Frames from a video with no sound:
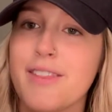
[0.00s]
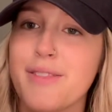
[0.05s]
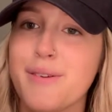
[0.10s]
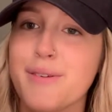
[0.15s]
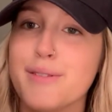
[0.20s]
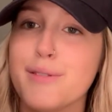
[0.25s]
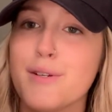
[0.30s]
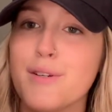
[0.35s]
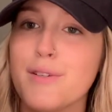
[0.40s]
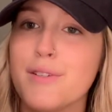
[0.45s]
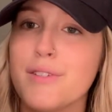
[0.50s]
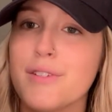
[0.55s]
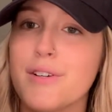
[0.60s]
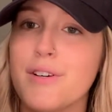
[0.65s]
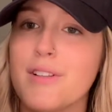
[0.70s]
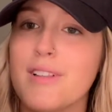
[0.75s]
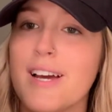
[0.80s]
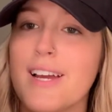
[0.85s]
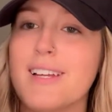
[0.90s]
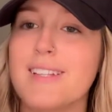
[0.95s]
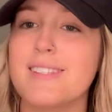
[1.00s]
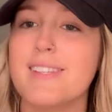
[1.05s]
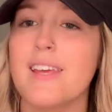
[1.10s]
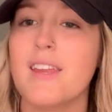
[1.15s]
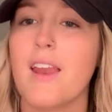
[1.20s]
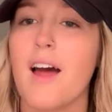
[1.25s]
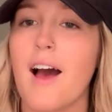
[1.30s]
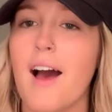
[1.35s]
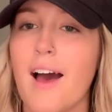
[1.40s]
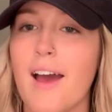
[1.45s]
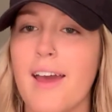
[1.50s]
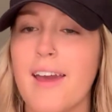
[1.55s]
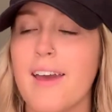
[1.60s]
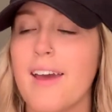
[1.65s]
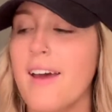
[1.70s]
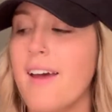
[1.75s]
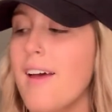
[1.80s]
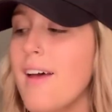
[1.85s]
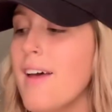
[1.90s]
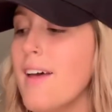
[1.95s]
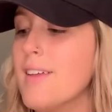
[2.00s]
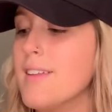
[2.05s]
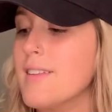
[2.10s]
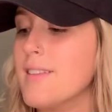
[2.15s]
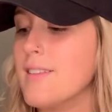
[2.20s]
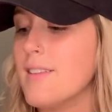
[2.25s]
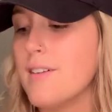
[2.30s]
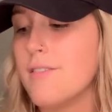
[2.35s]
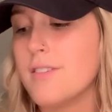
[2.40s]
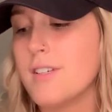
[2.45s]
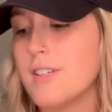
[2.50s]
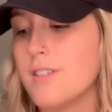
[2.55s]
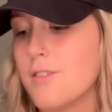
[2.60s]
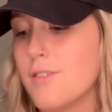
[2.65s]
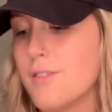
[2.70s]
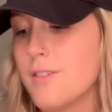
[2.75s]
They're little skull lights, and I Love these little